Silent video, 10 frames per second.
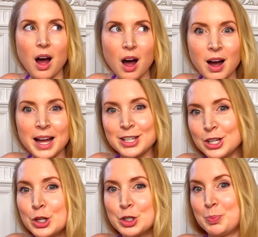I
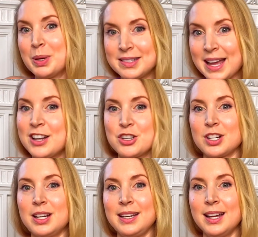could
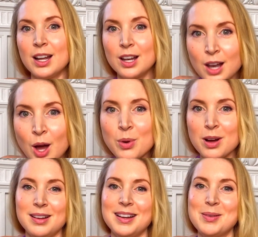potentially
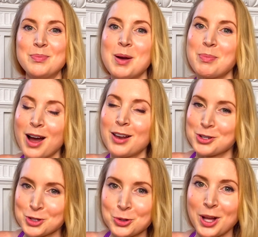lower my
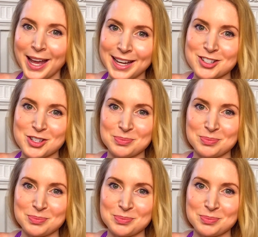biological age.